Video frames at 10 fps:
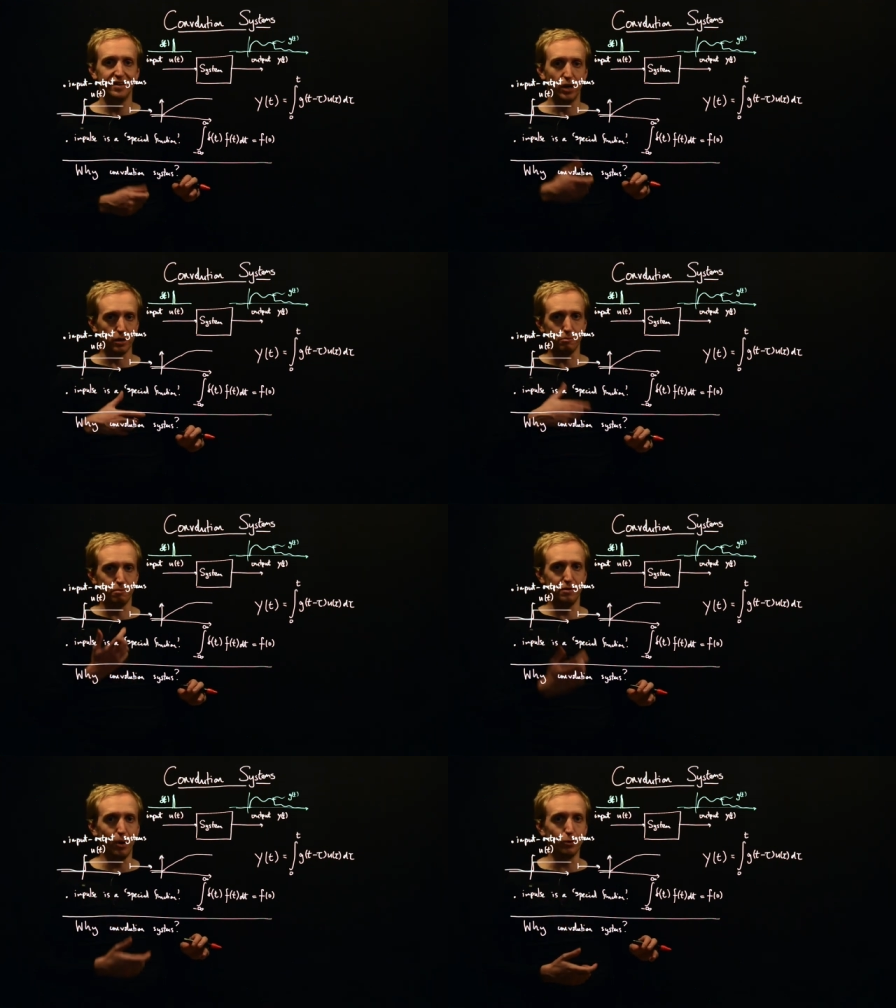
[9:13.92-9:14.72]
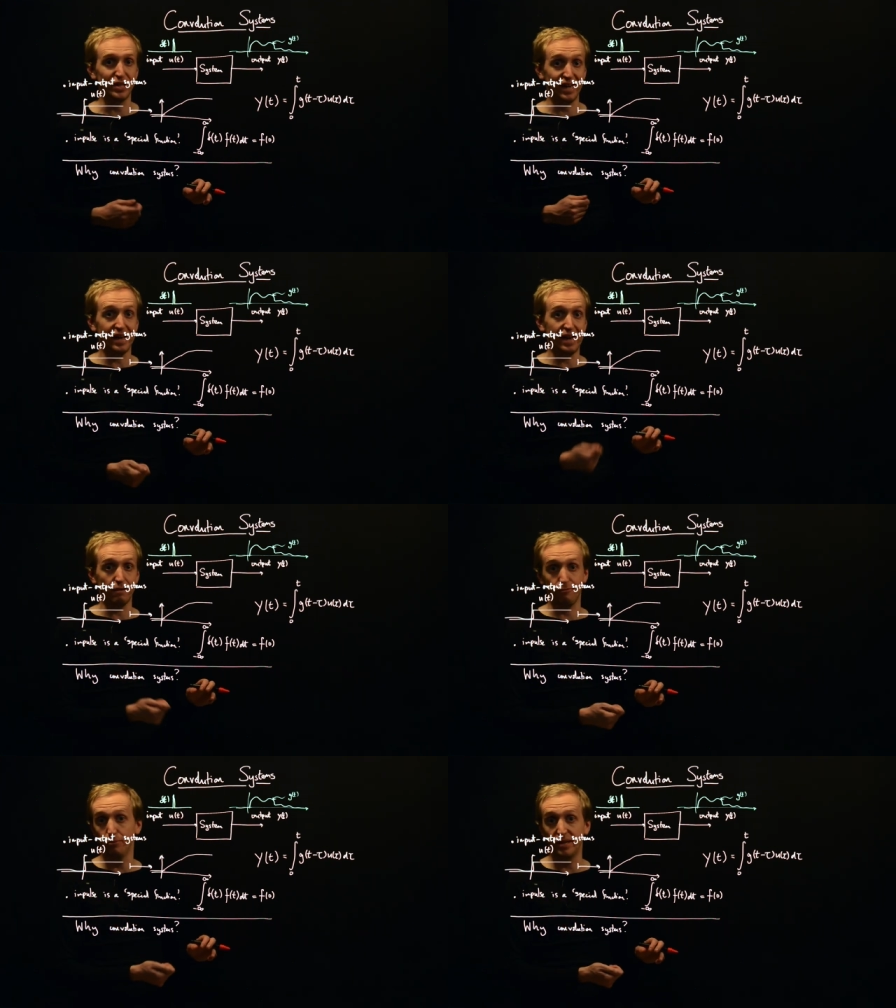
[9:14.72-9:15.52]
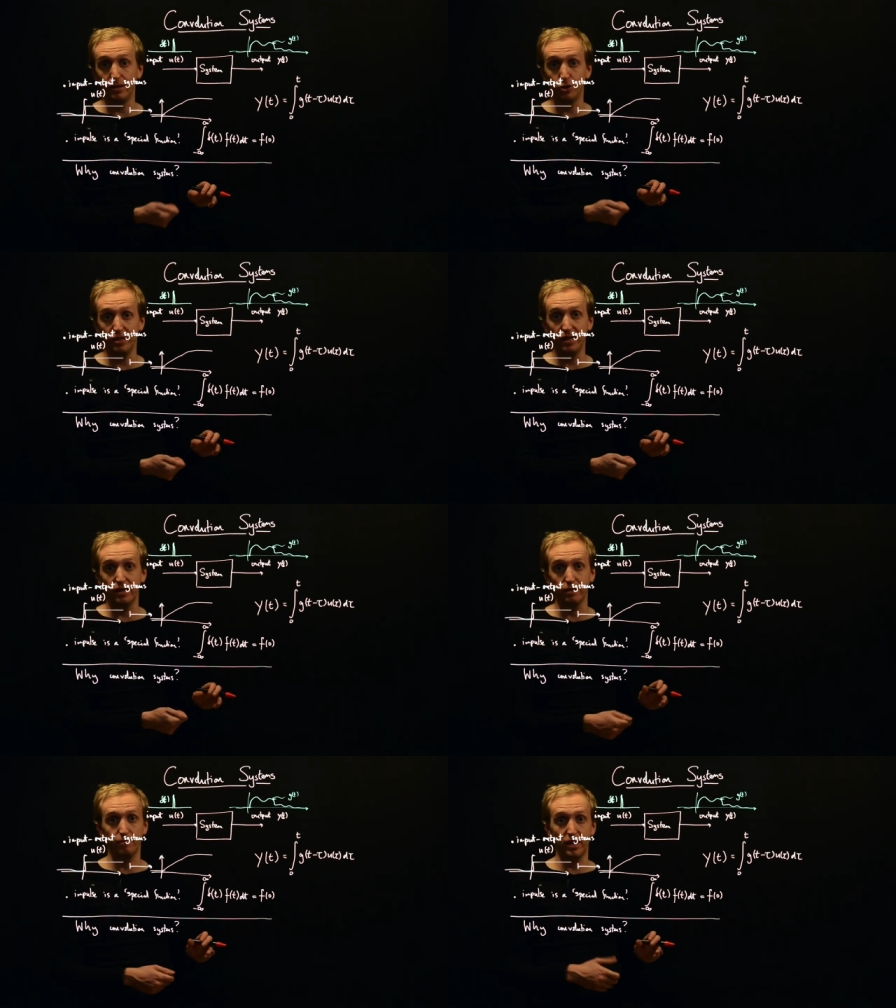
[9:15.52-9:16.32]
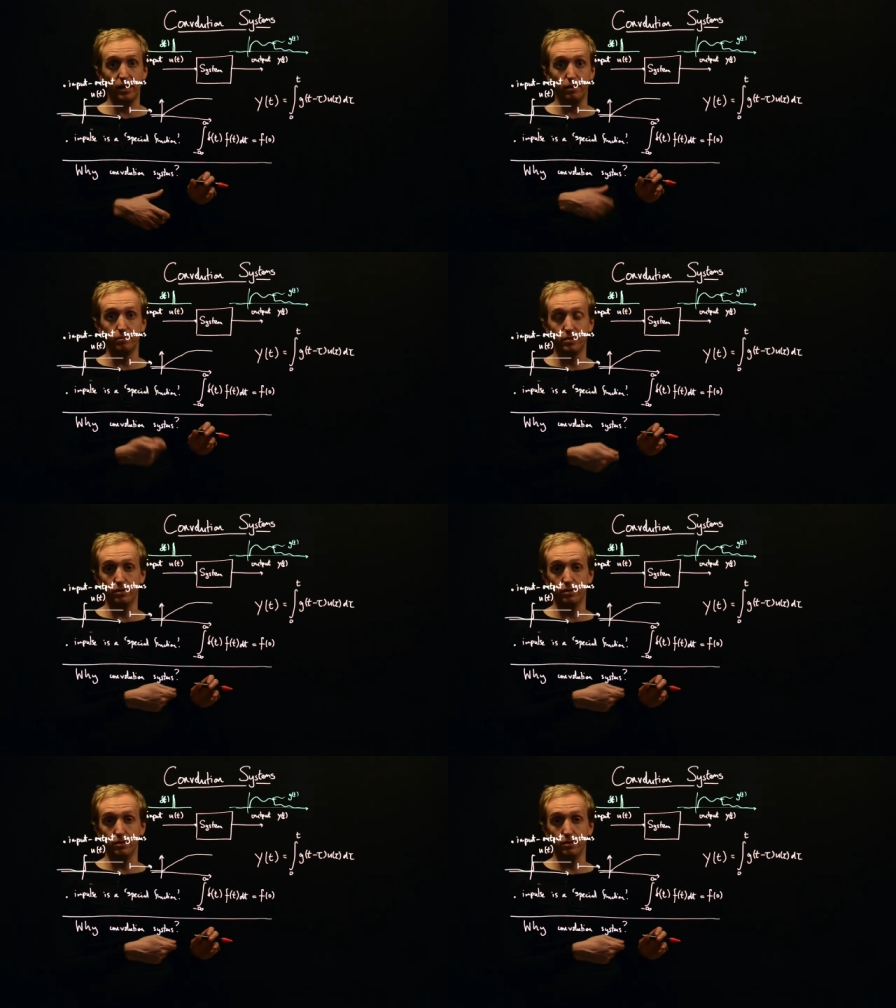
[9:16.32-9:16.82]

uh, the most care from the engineer uh,